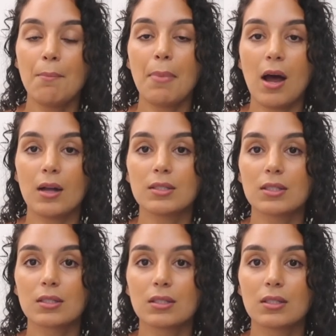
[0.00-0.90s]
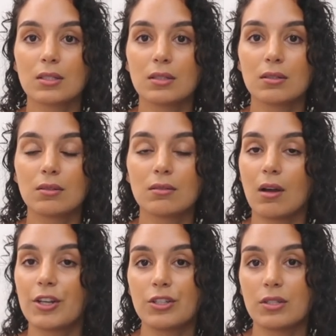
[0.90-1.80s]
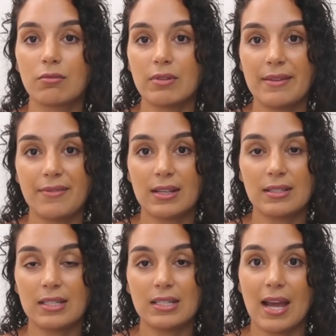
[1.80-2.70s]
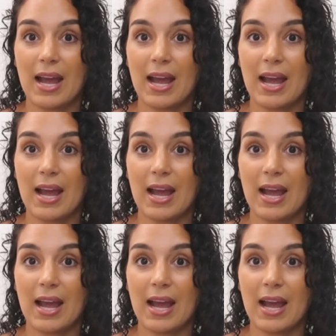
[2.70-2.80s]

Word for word: but I just really fancied it